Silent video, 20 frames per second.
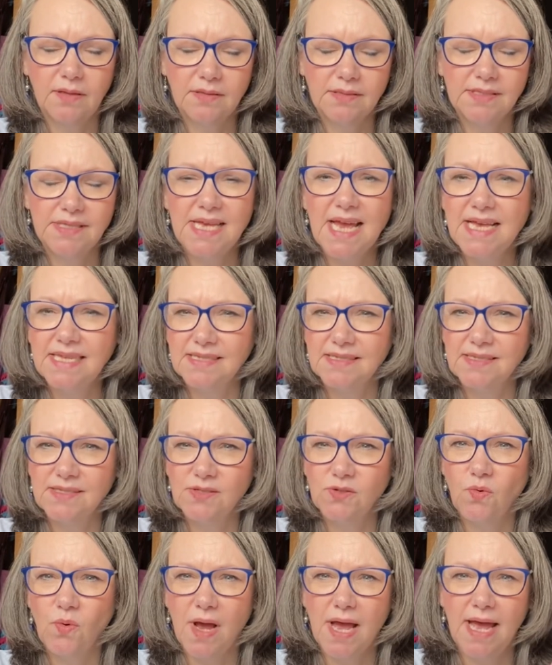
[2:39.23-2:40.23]
test
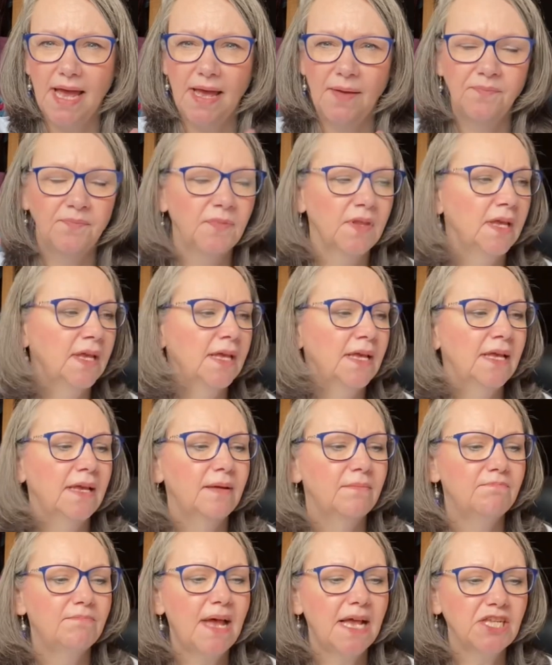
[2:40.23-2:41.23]
square,
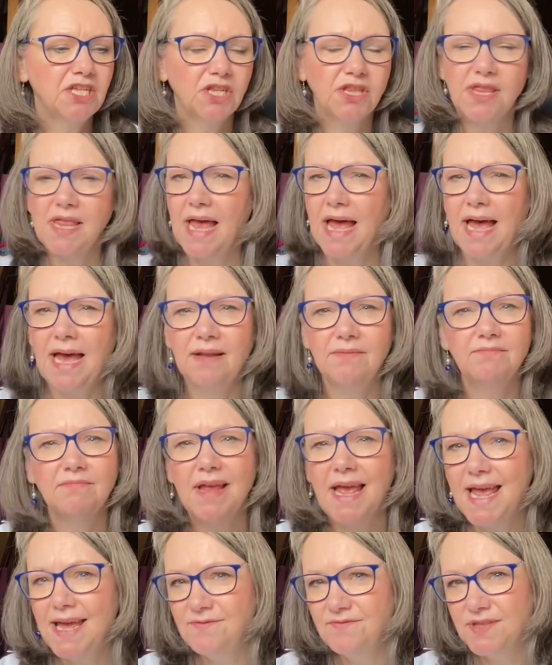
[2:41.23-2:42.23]
measured that,
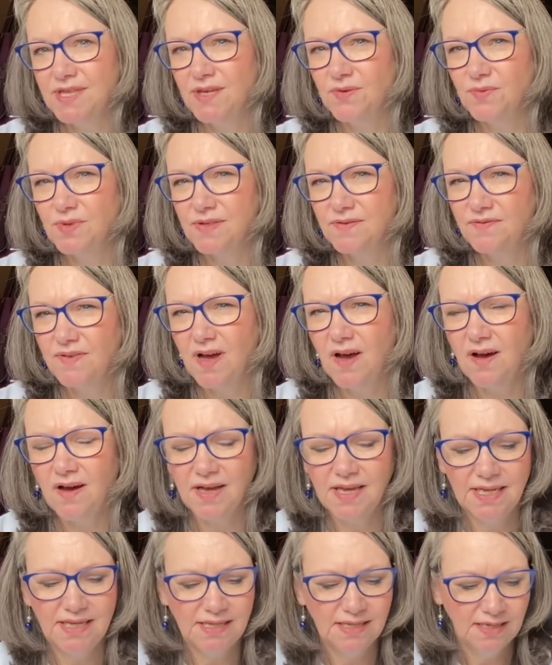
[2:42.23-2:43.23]
everything was
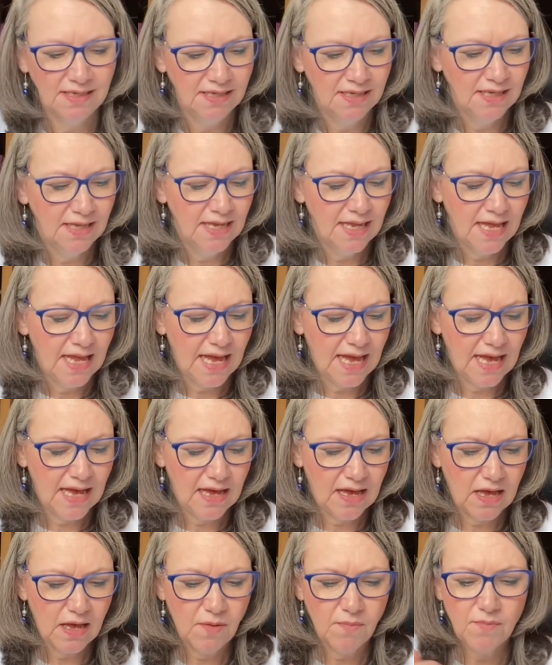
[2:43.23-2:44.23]
fine,
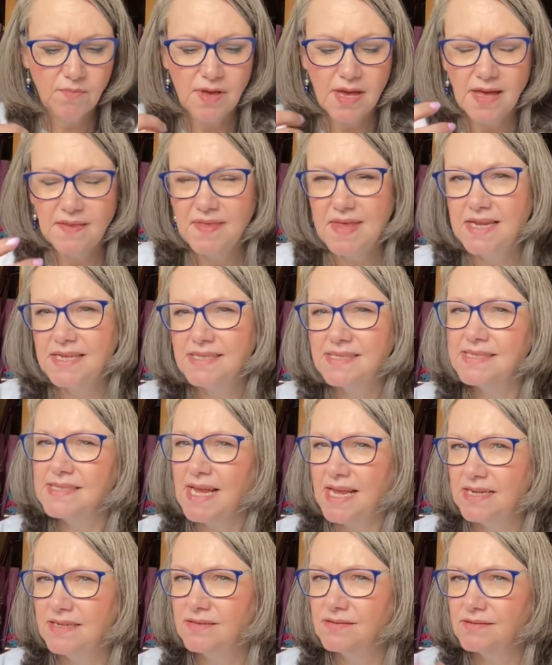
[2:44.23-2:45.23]
and then
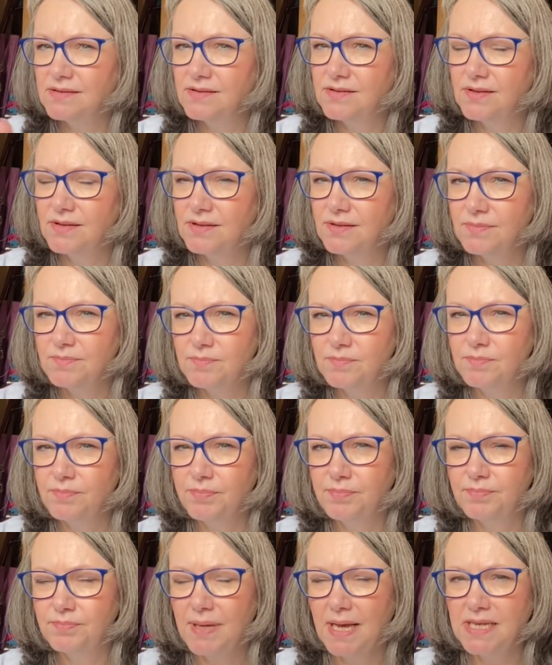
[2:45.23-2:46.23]
sent the
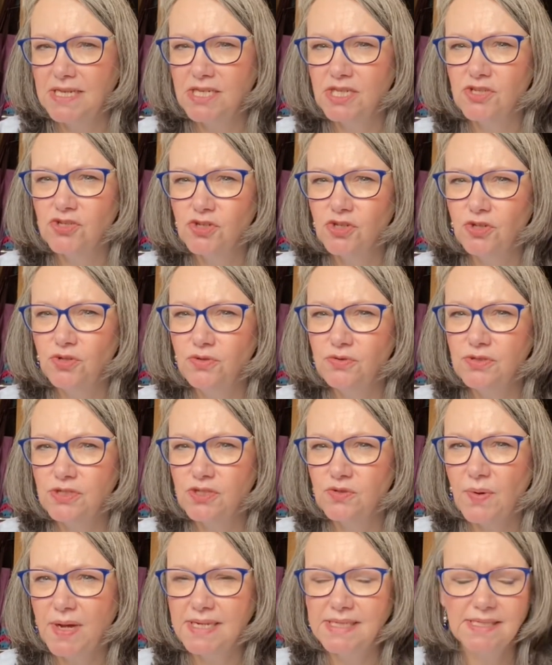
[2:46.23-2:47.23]
pages 2 to
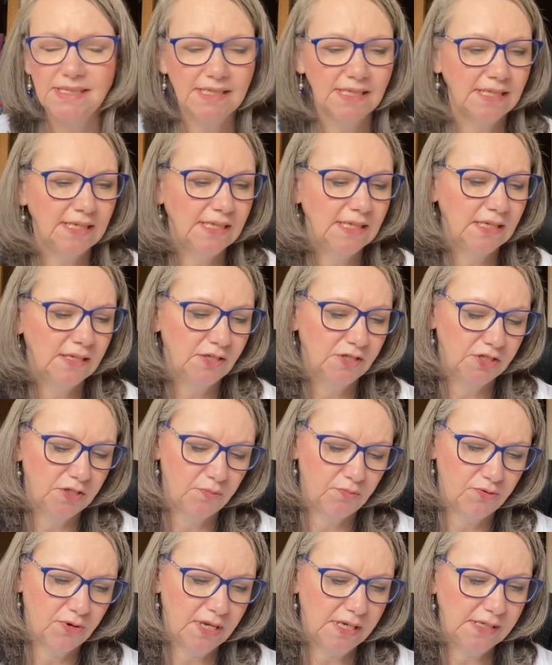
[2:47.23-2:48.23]
20 to
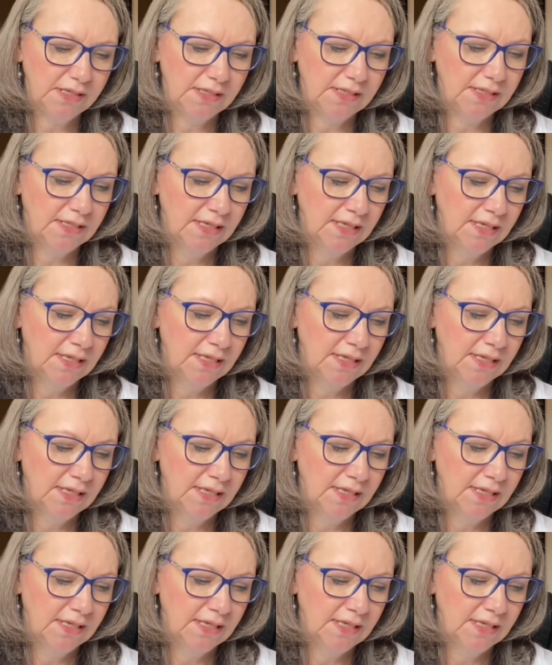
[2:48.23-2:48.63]
print,